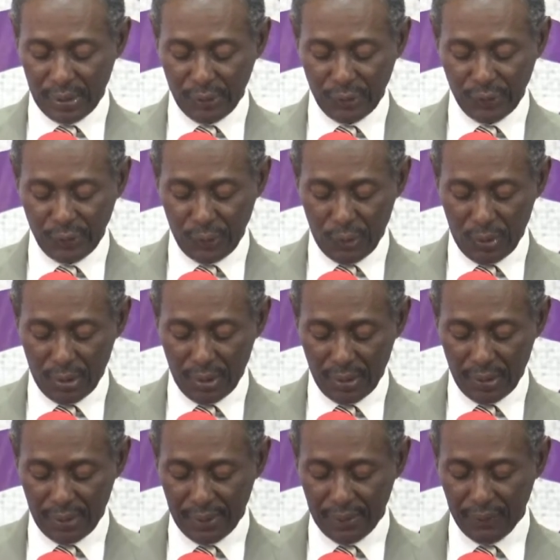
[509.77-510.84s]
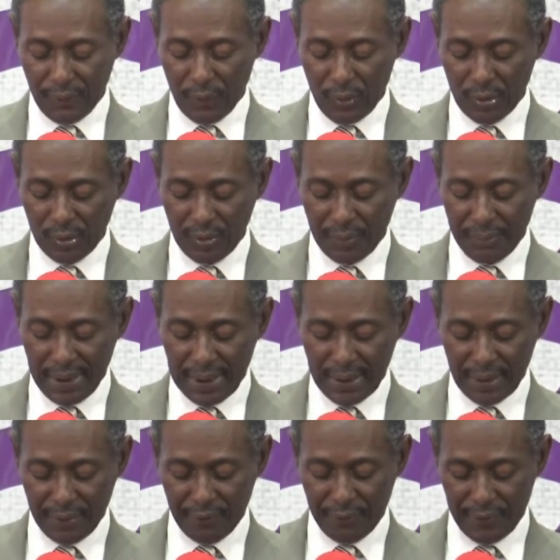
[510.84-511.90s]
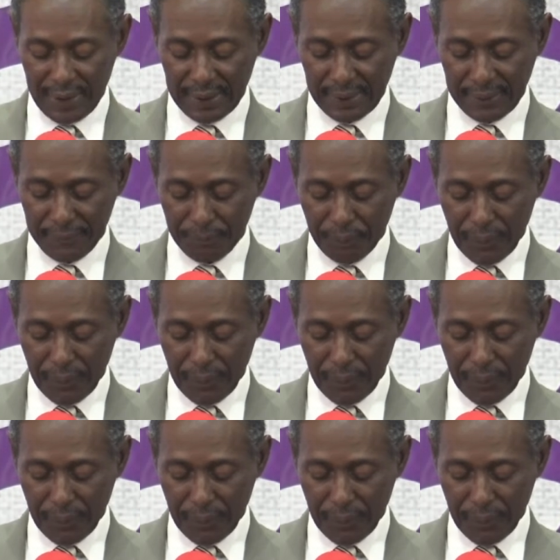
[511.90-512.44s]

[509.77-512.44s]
her sore, for to make her fret,